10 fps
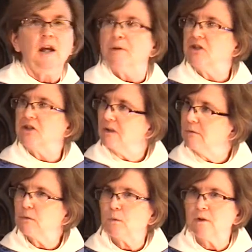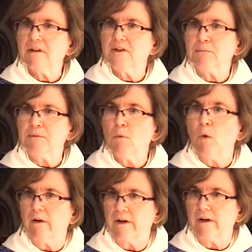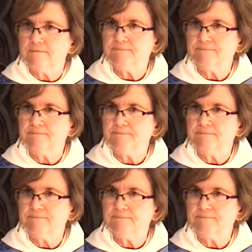But you know what worries me more?